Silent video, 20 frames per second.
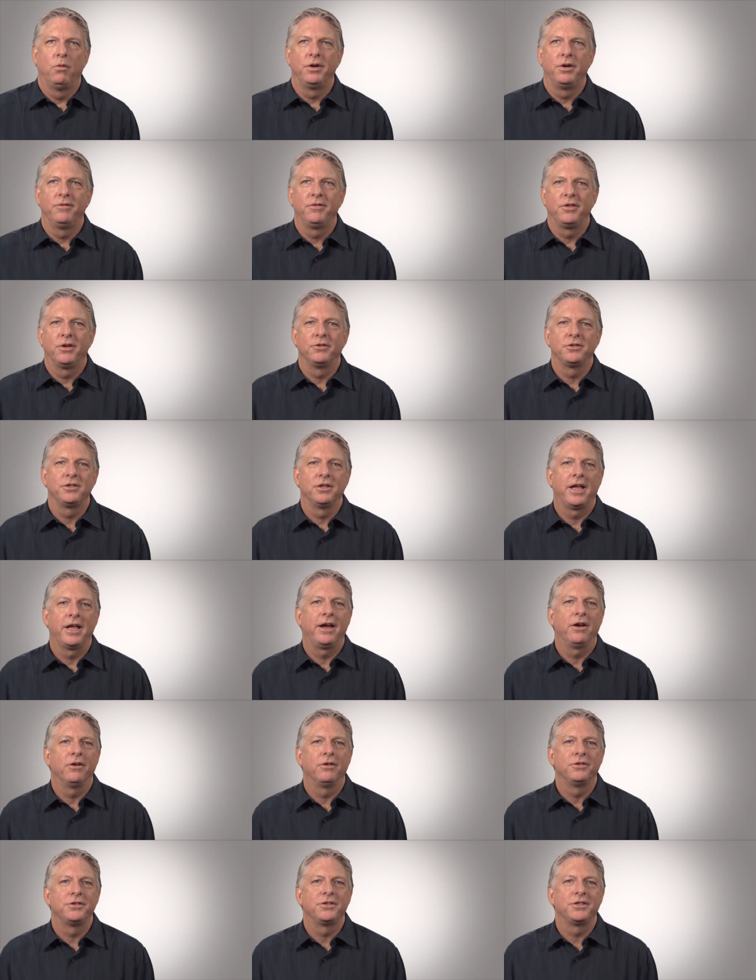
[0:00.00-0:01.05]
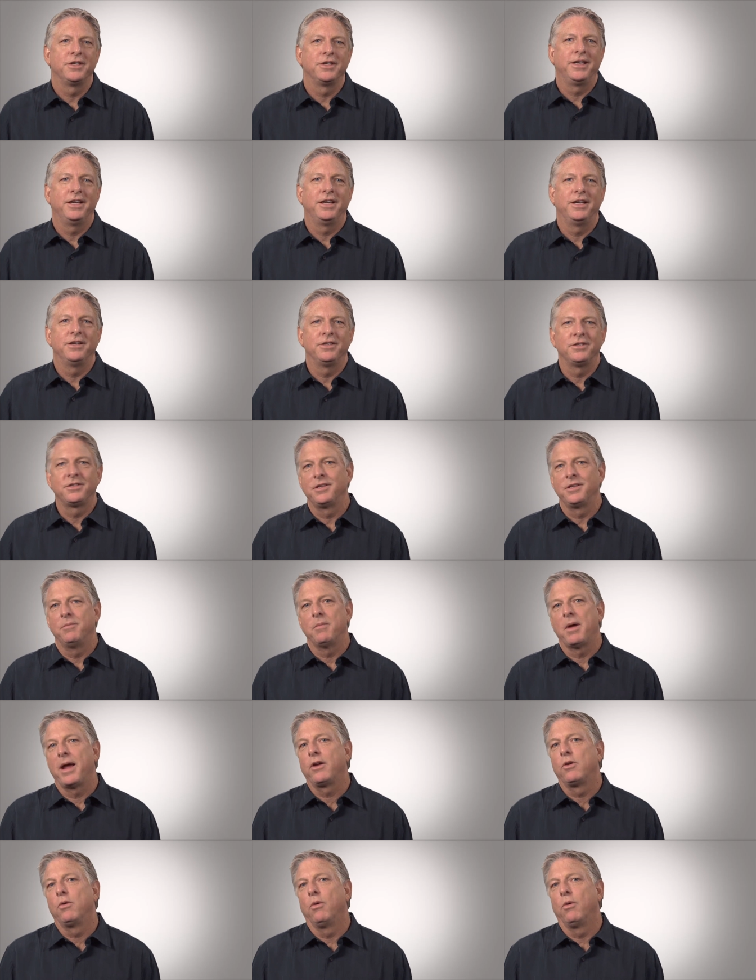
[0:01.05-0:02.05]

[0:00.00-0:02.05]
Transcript: one of those layers is, in my